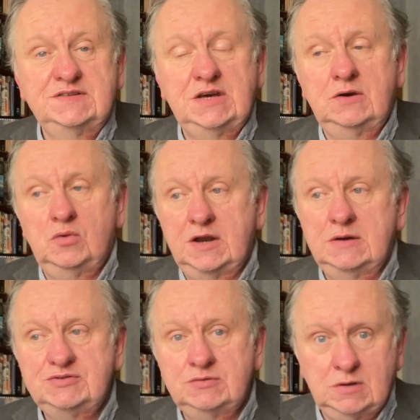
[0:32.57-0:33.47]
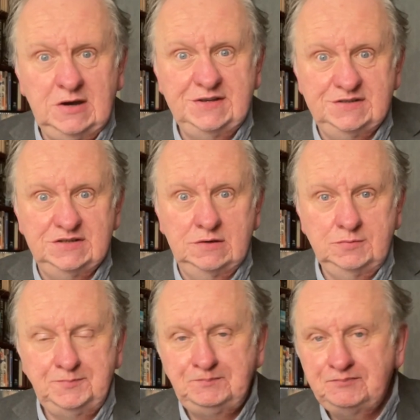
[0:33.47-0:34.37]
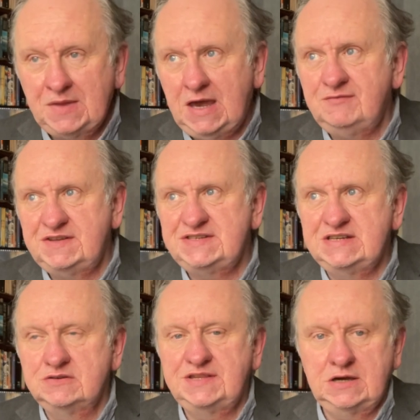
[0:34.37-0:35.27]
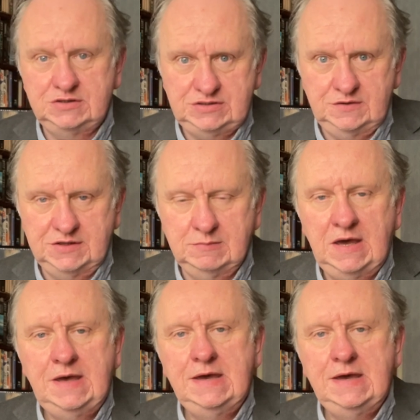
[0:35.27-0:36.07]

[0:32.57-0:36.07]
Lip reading: So what I was required to do, every single thing I showed them,